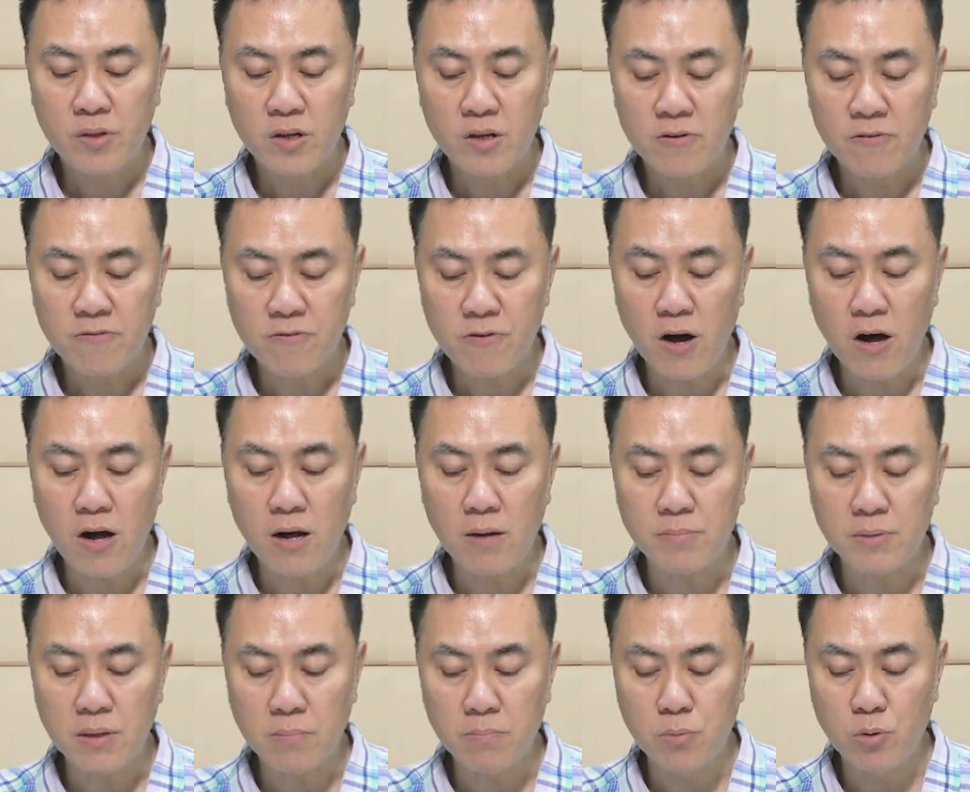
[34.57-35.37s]
from
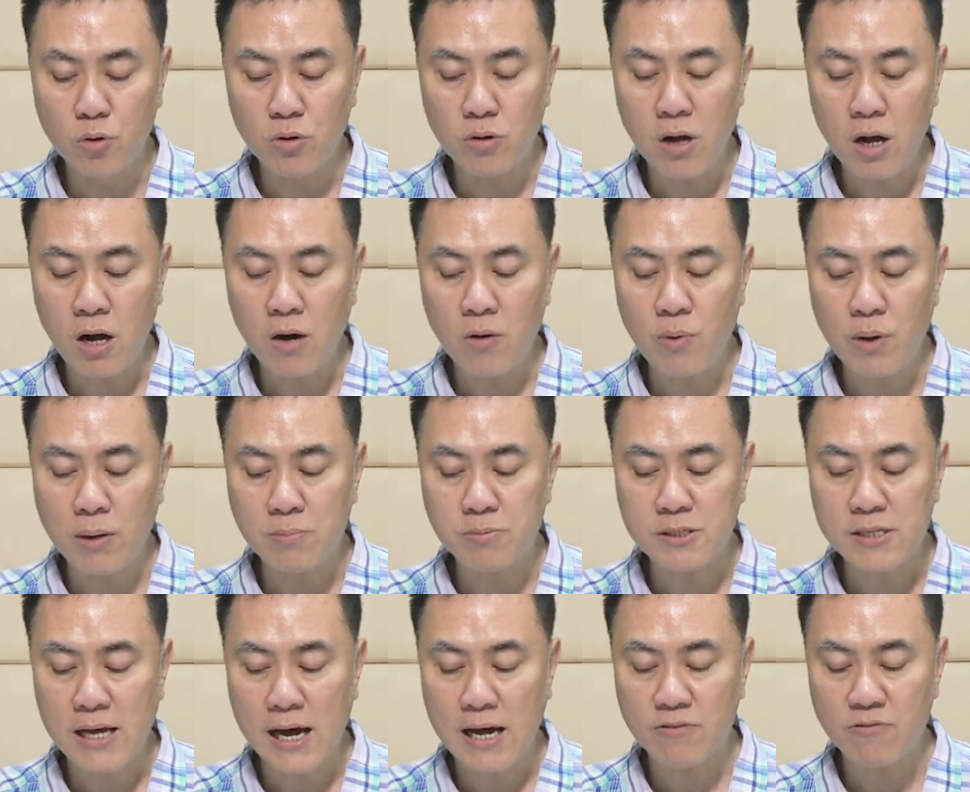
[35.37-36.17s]
the book or
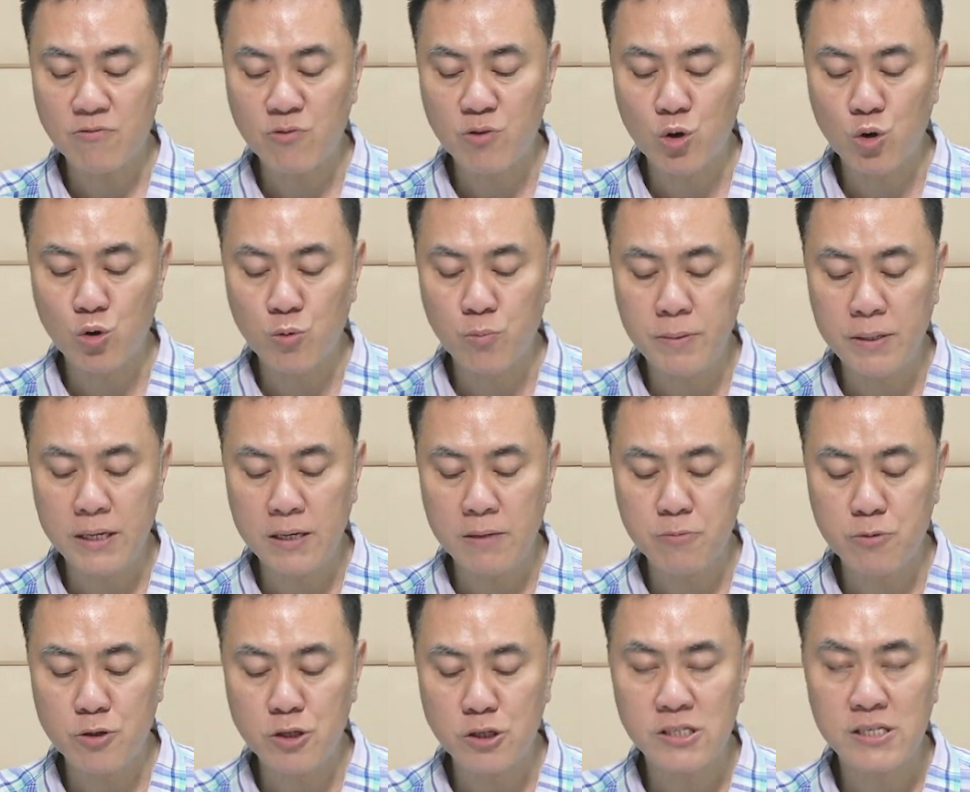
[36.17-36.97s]
website will be
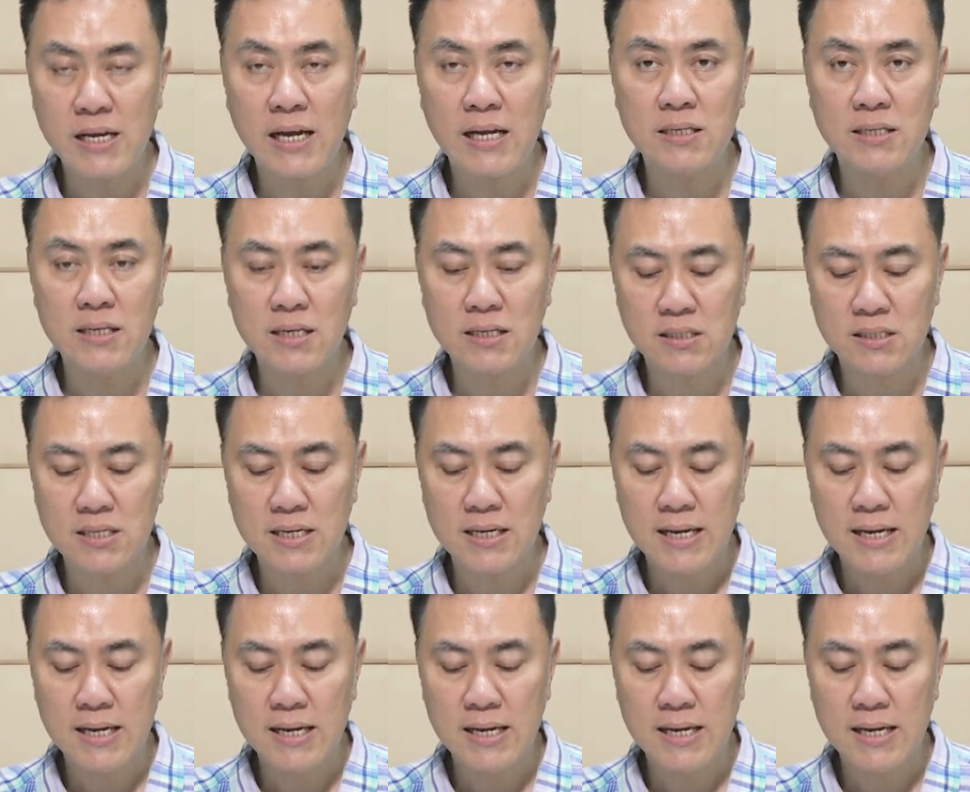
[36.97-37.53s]
presented